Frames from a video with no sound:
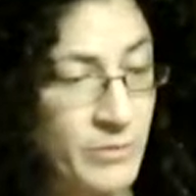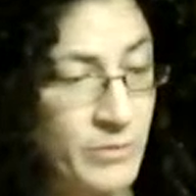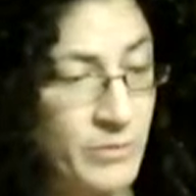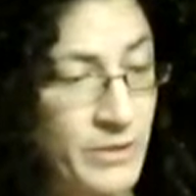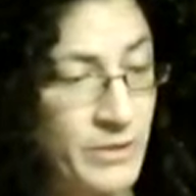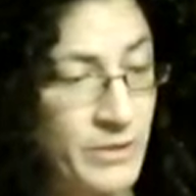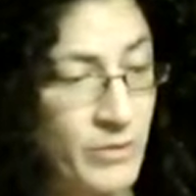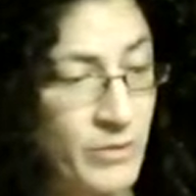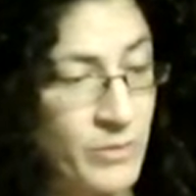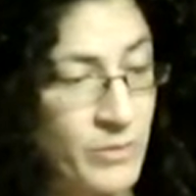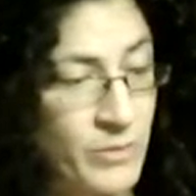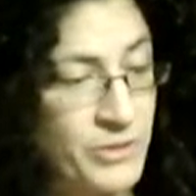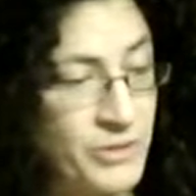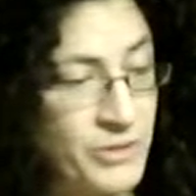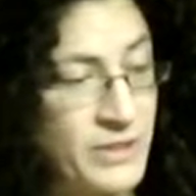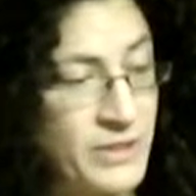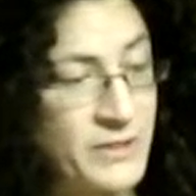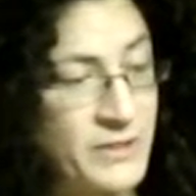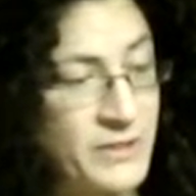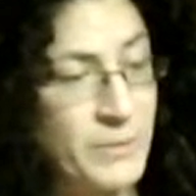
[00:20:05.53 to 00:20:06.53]
when no object
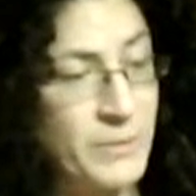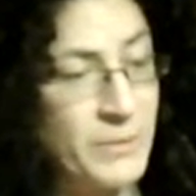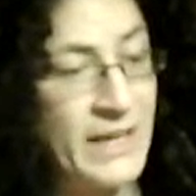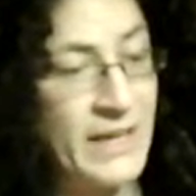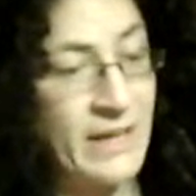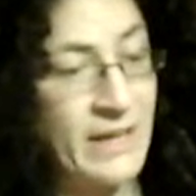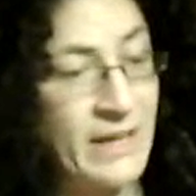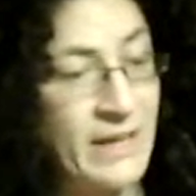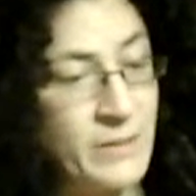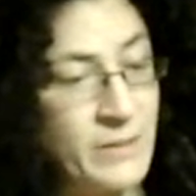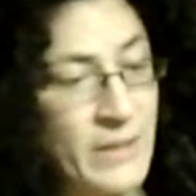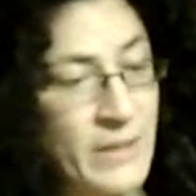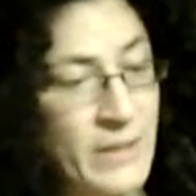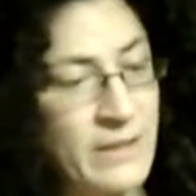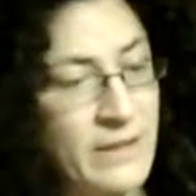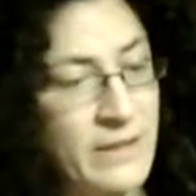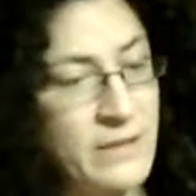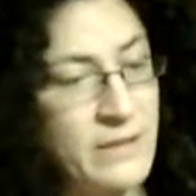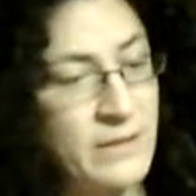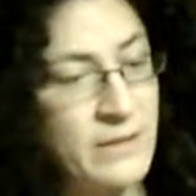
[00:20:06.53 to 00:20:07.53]
is to be gained by
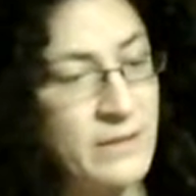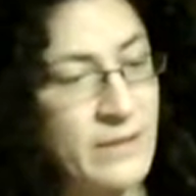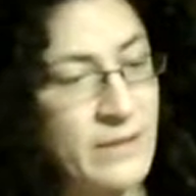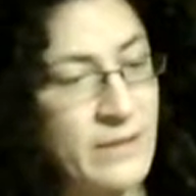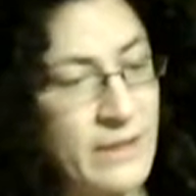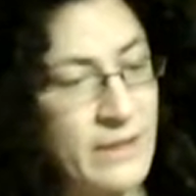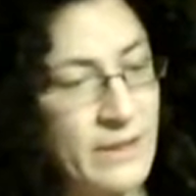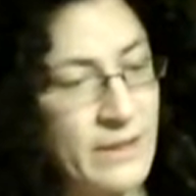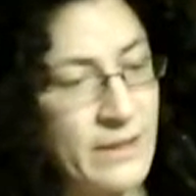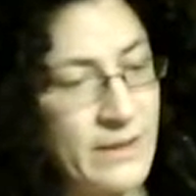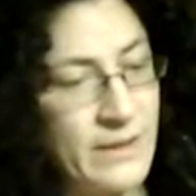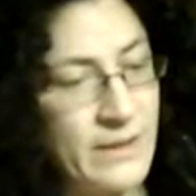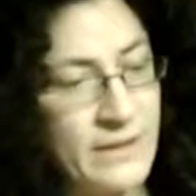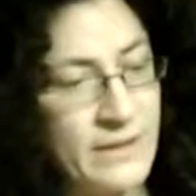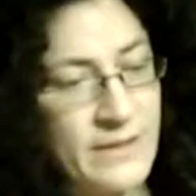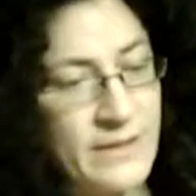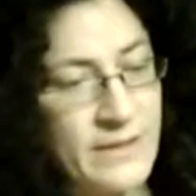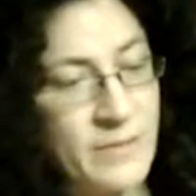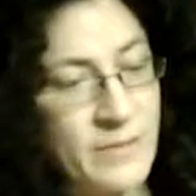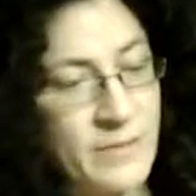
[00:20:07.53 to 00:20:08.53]
it,
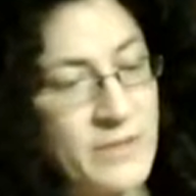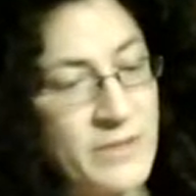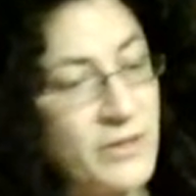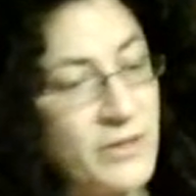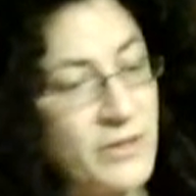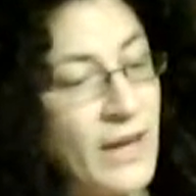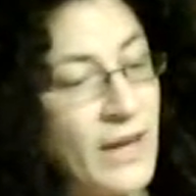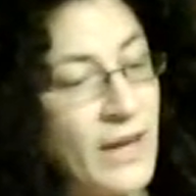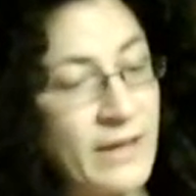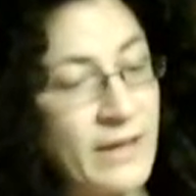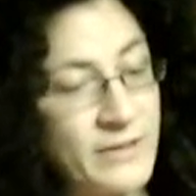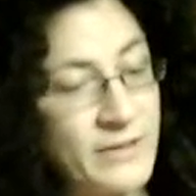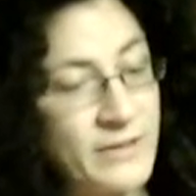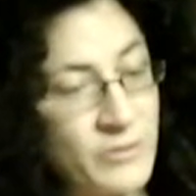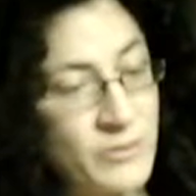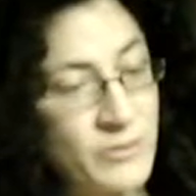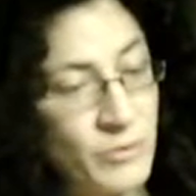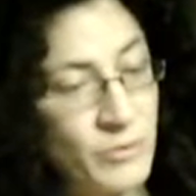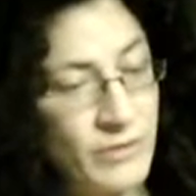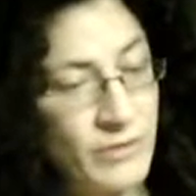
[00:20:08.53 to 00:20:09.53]
said Mr. King
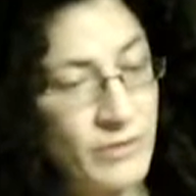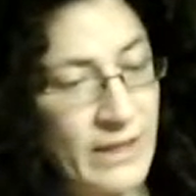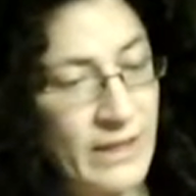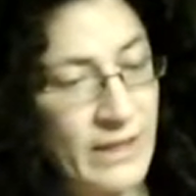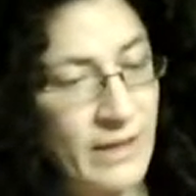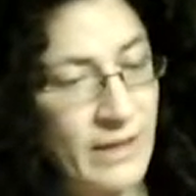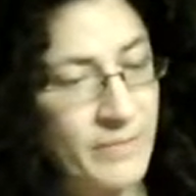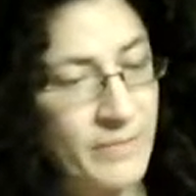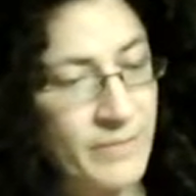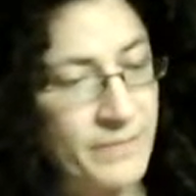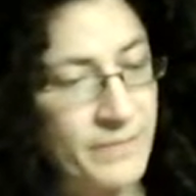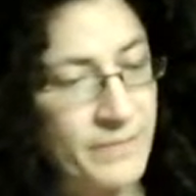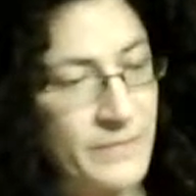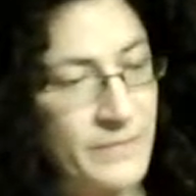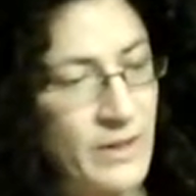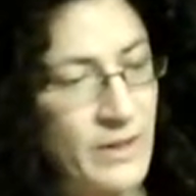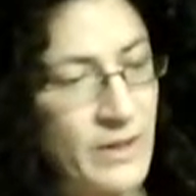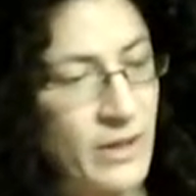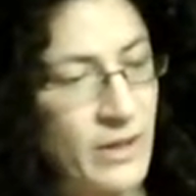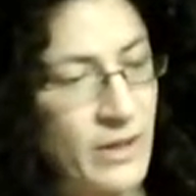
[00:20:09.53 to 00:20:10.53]
smoothly.
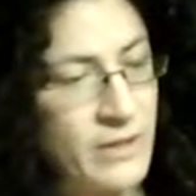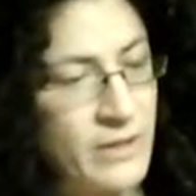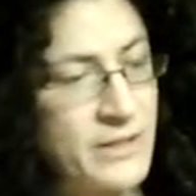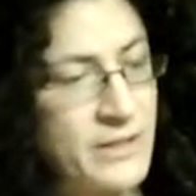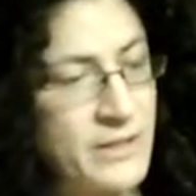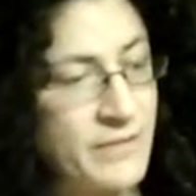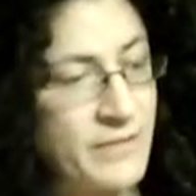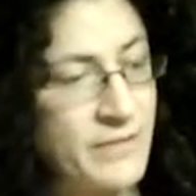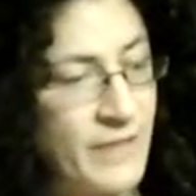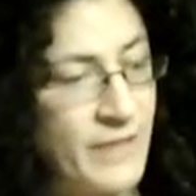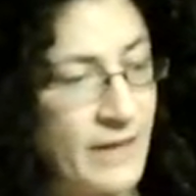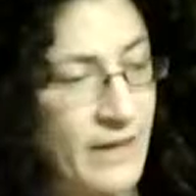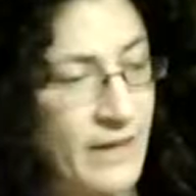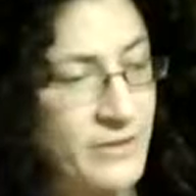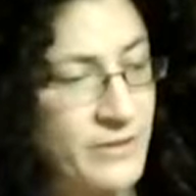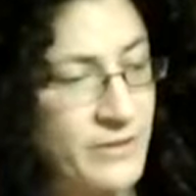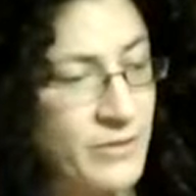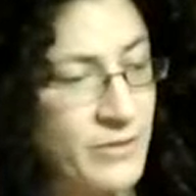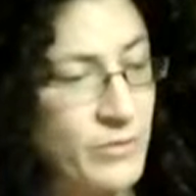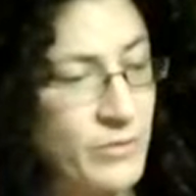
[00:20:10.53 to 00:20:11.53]
Aunt in fact,
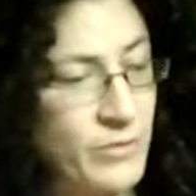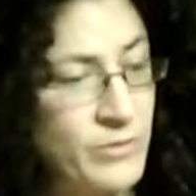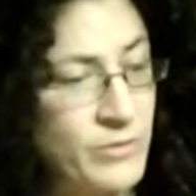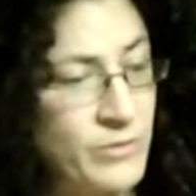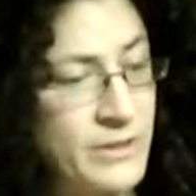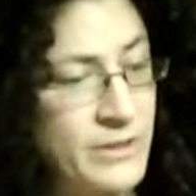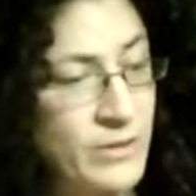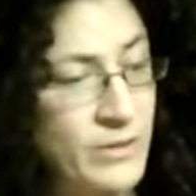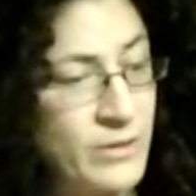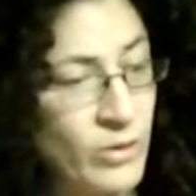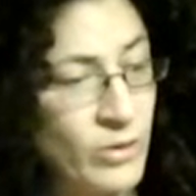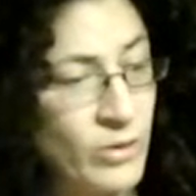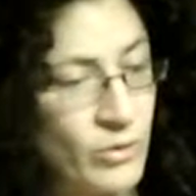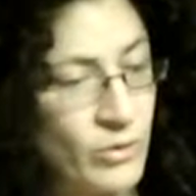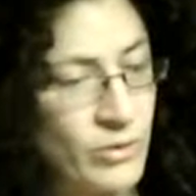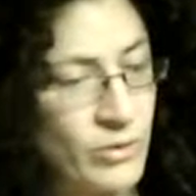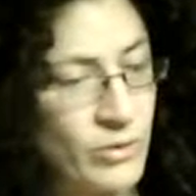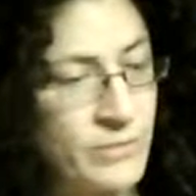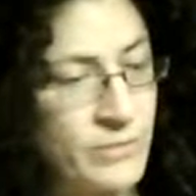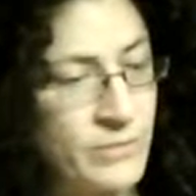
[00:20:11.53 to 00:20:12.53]
though not in law.
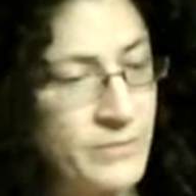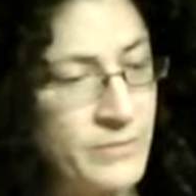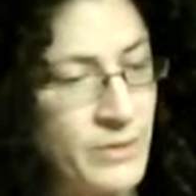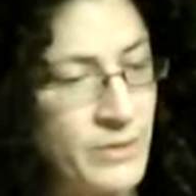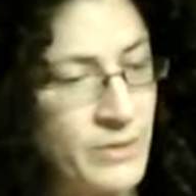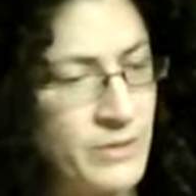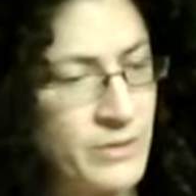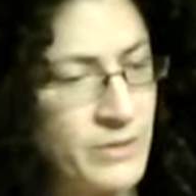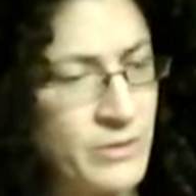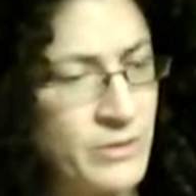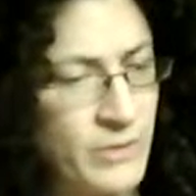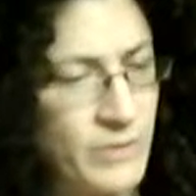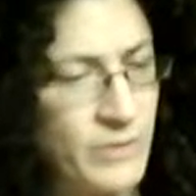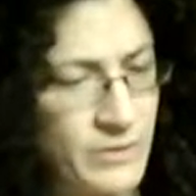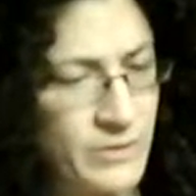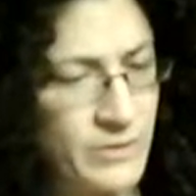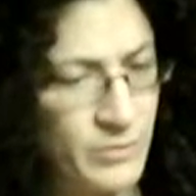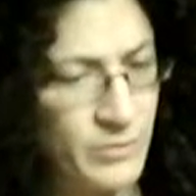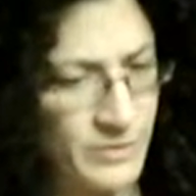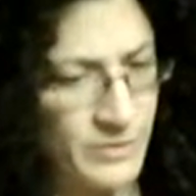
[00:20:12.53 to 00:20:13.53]
Don't distress
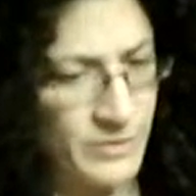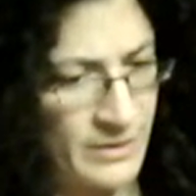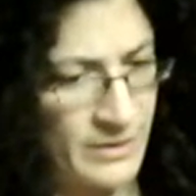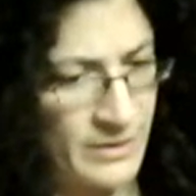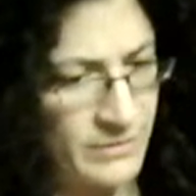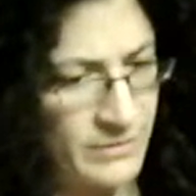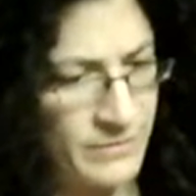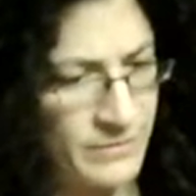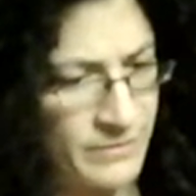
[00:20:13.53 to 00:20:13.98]
yourself.